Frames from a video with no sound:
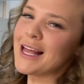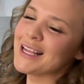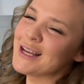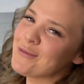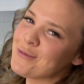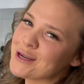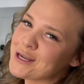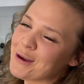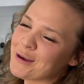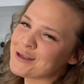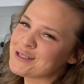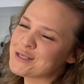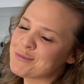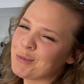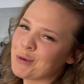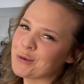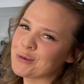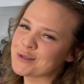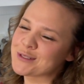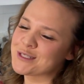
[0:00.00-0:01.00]
We're going to
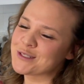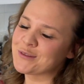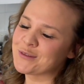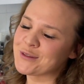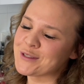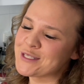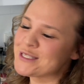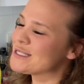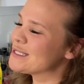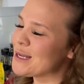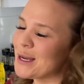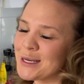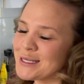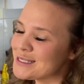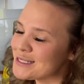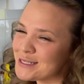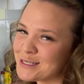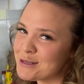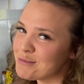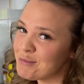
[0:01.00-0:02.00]
pause for a slight
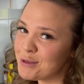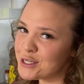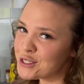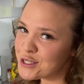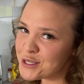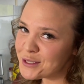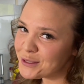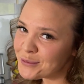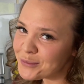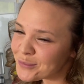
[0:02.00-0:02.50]
intermission.